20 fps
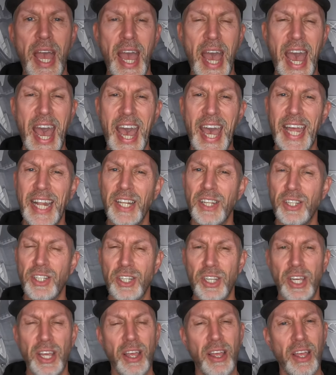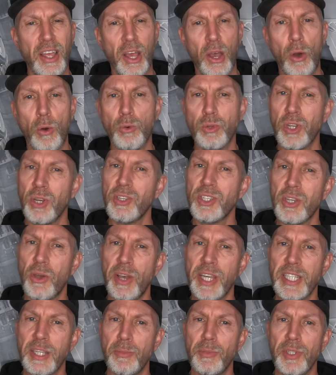and also
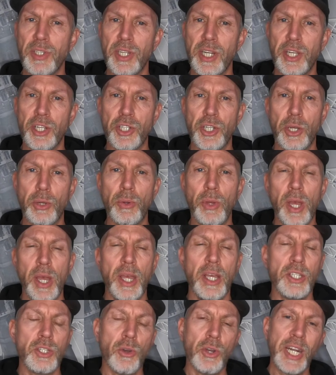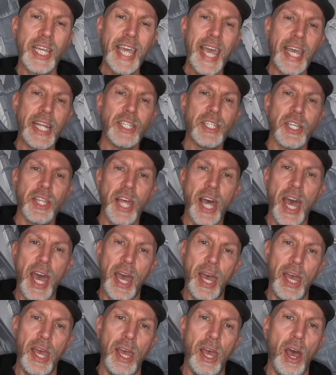sizing was an issue. So I'm going to get into
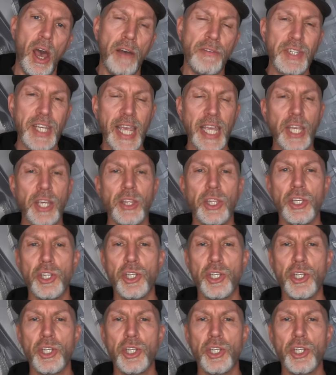that. I've taken the